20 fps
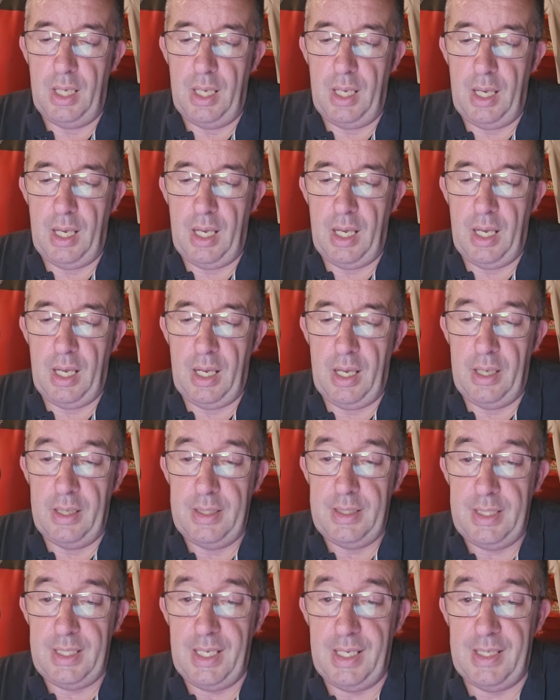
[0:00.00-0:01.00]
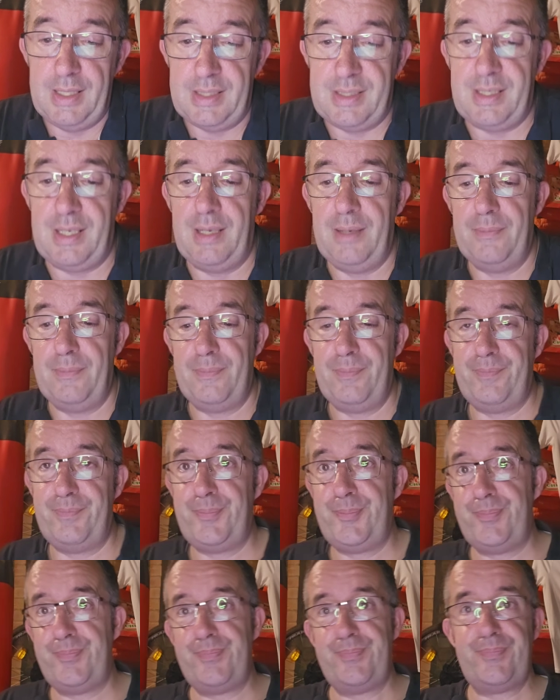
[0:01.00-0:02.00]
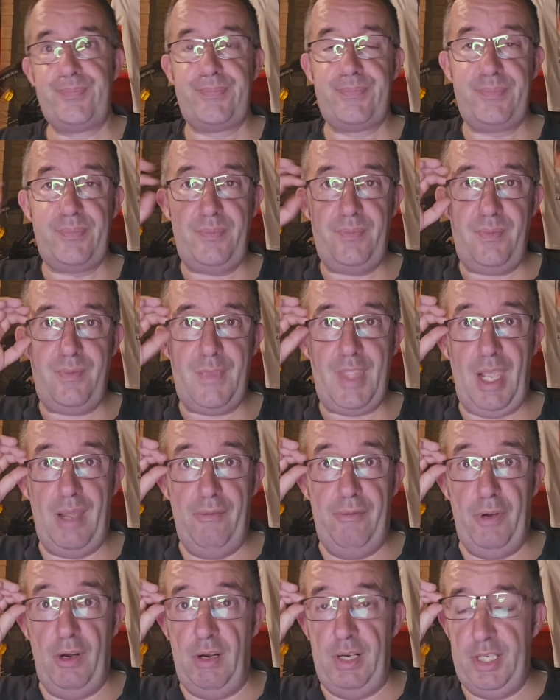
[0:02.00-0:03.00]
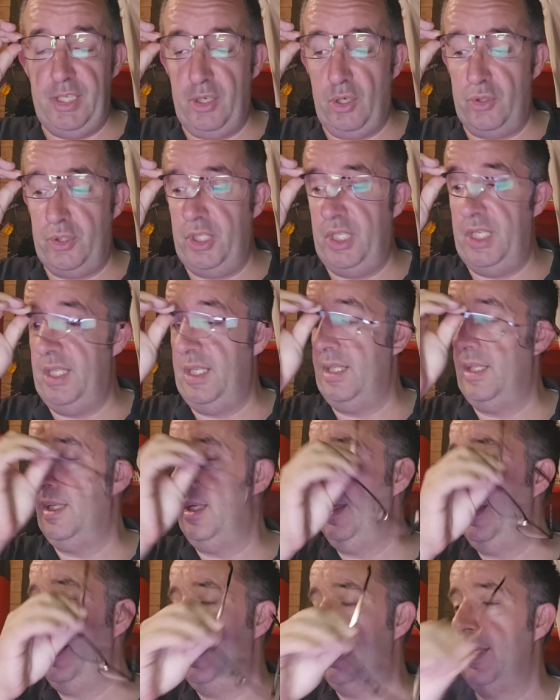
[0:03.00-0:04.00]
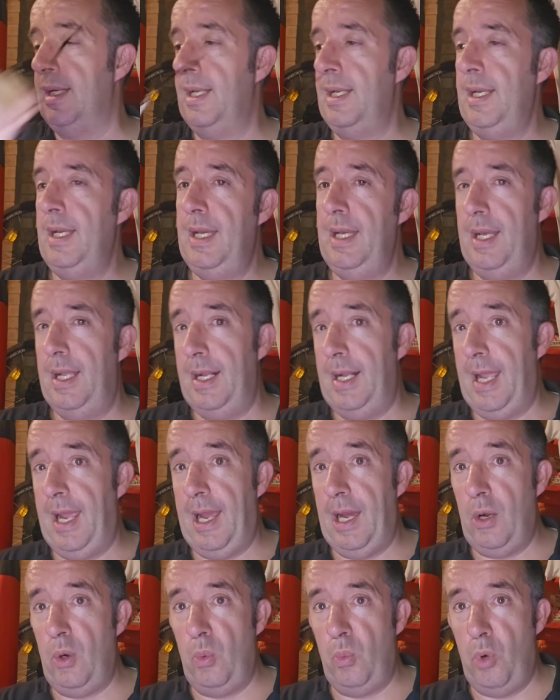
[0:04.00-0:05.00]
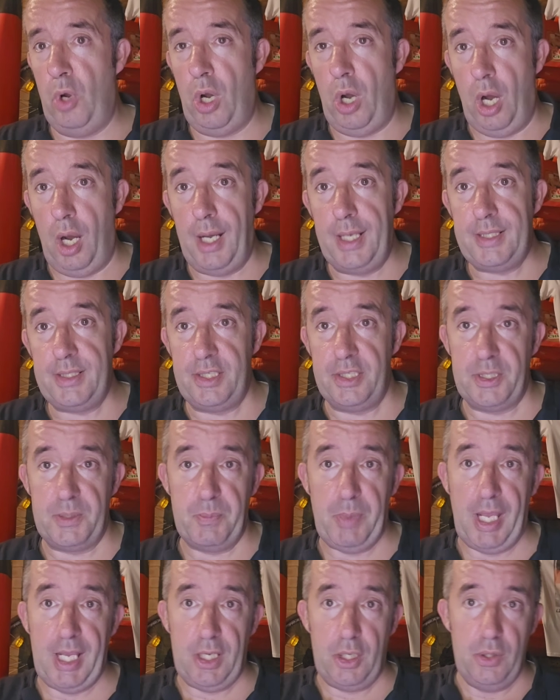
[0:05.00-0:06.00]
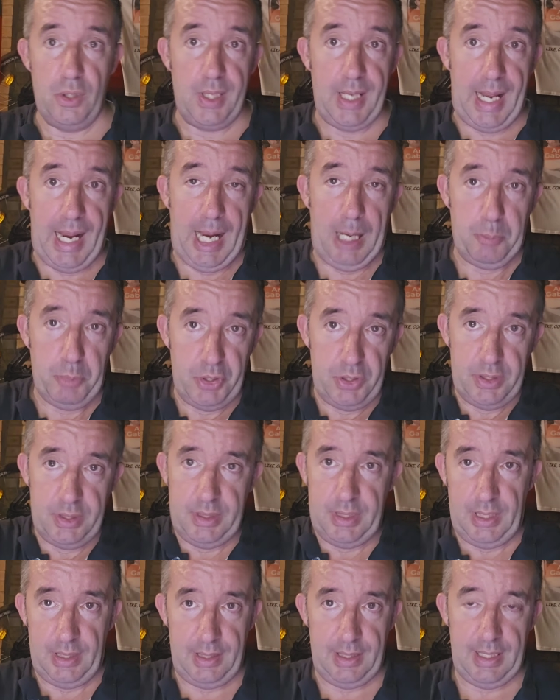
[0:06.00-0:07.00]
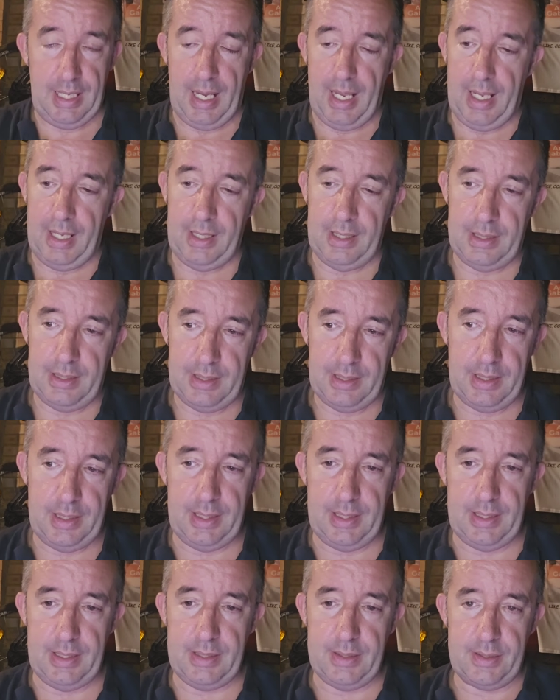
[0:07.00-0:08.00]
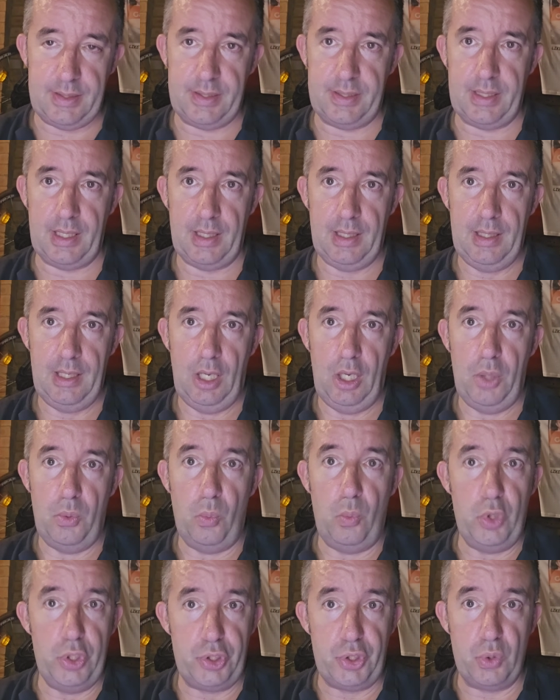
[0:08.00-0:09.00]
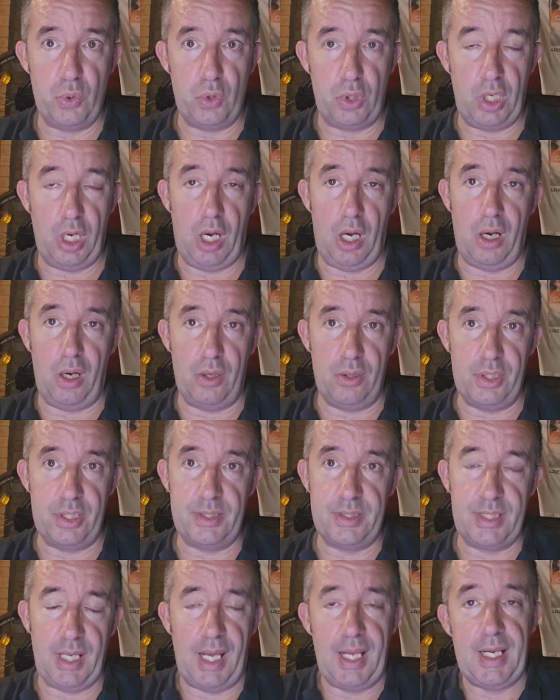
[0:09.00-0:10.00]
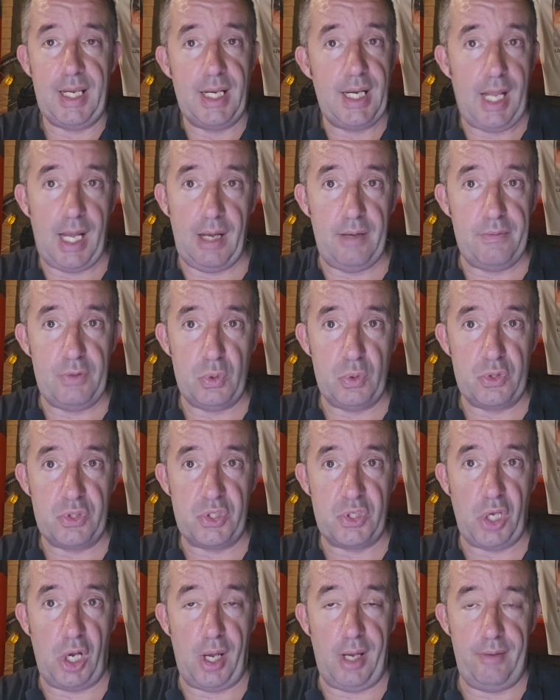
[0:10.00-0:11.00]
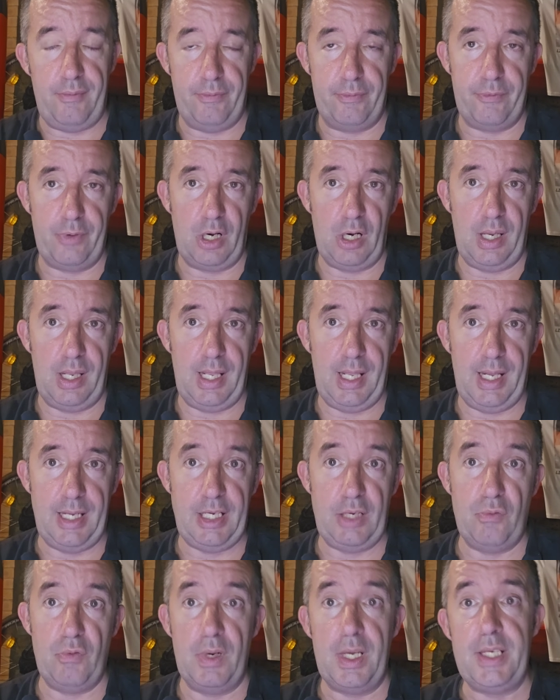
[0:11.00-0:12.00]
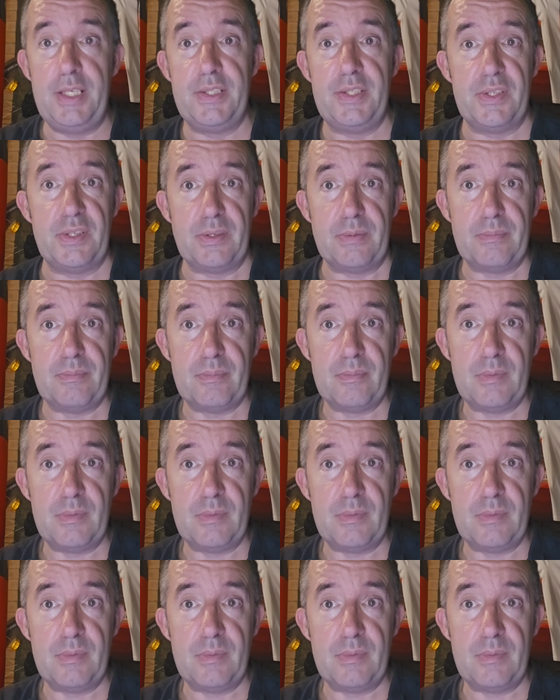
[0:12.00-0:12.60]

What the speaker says: Yes, very dodgy indeed. Now, what I suspect could have happened there is, was your card taken out of your sight for any reason?